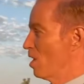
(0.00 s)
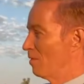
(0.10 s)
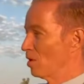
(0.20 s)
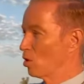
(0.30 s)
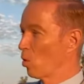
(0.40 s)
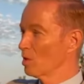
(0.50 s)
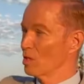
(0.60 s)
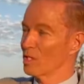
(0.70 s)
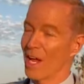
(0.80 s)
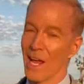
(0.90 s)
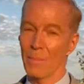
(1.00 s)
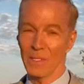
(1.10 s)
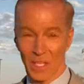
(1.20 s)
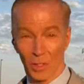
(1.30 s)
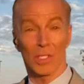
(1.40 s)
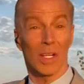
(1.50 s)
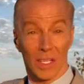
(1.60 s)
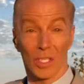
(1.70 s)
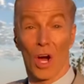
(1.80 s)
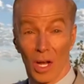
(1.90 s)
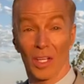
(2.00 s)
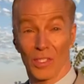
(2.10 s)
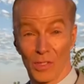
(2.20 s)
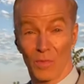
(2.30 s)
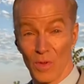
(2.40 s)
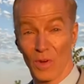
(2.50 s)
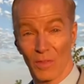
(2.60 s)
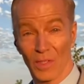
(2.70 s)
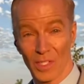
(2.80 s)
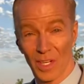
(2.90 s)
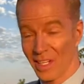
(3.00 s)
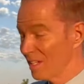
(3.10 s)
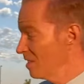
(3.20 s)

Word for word: you have a gorgeous campus. It looks like a college university.